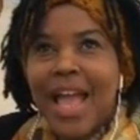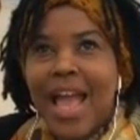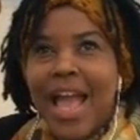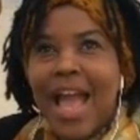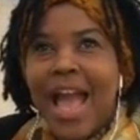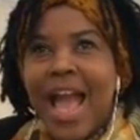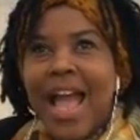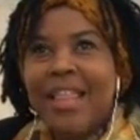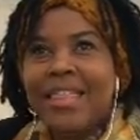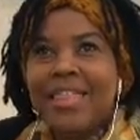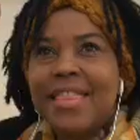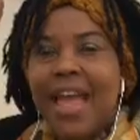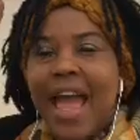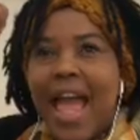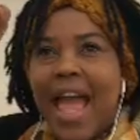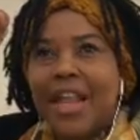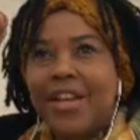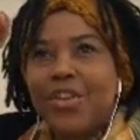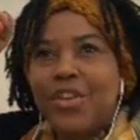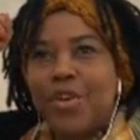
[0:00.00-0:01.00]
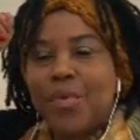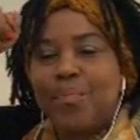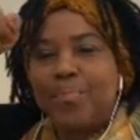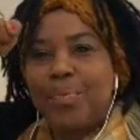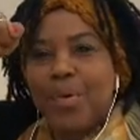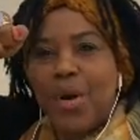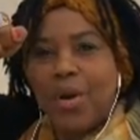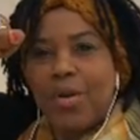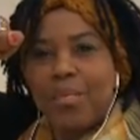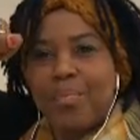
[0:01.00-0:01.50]
and then you
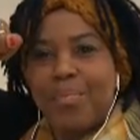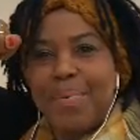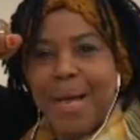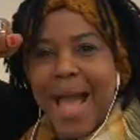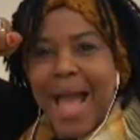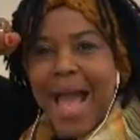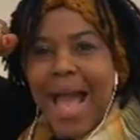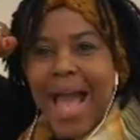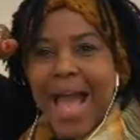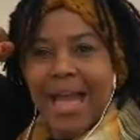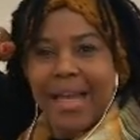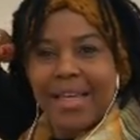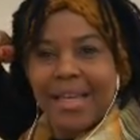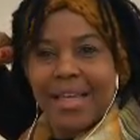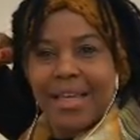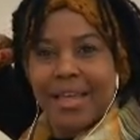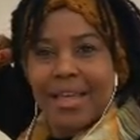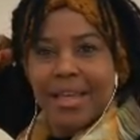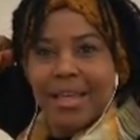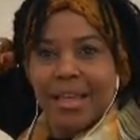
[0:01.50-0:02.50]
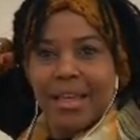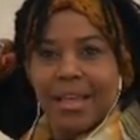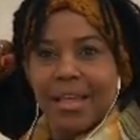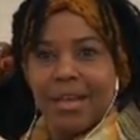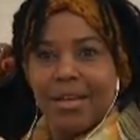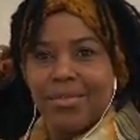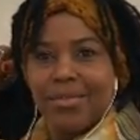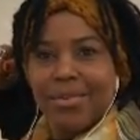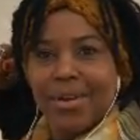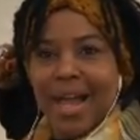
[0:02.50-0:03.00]
pull back,
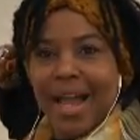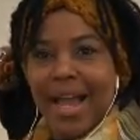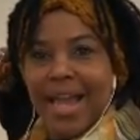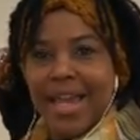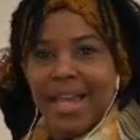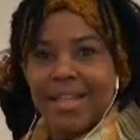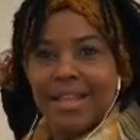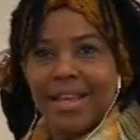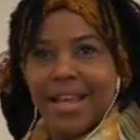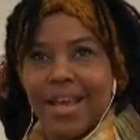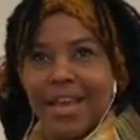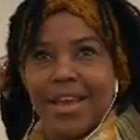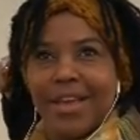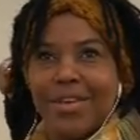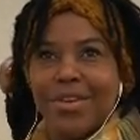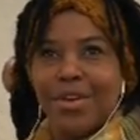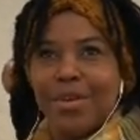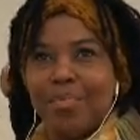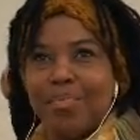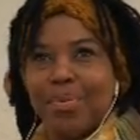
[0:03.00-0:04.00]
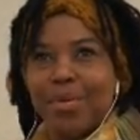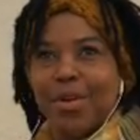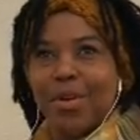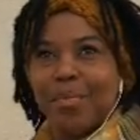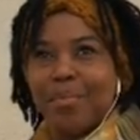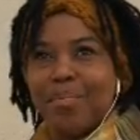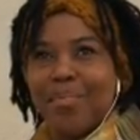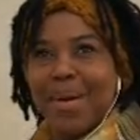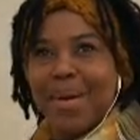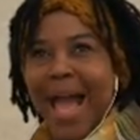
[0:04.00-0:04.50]
right? You pull
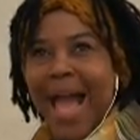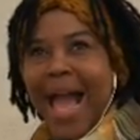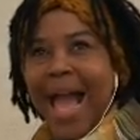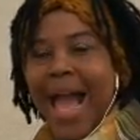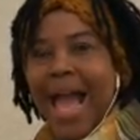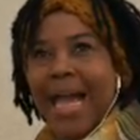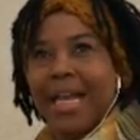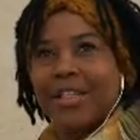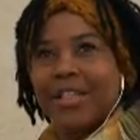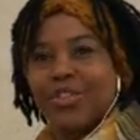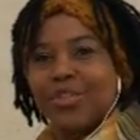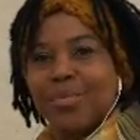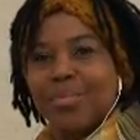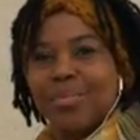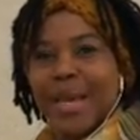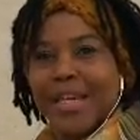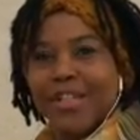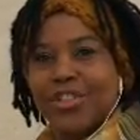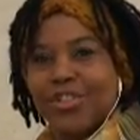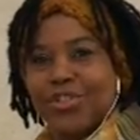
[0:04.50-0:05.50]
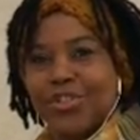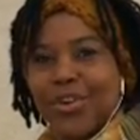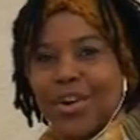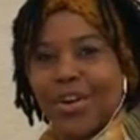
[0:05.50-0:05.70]
back to make sure